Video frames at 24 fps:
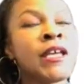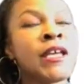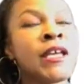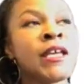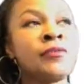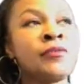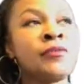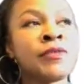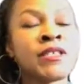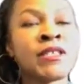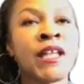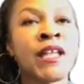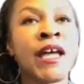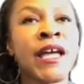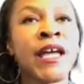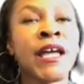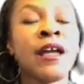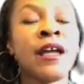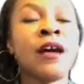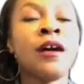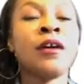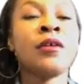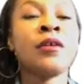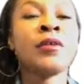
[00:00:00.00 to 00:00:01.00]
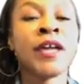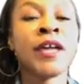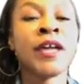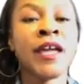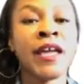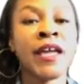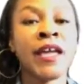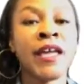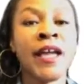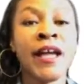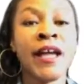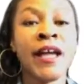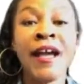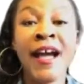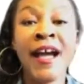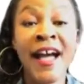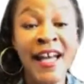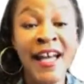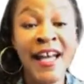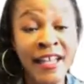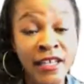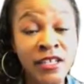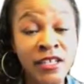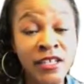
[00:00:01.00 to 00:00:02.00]
it was like, okay,
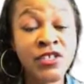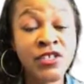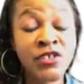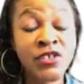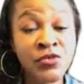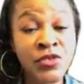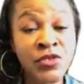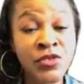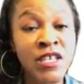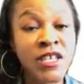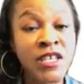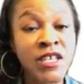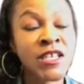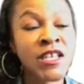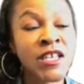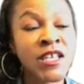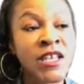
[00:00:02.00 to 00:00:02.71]
I can do this.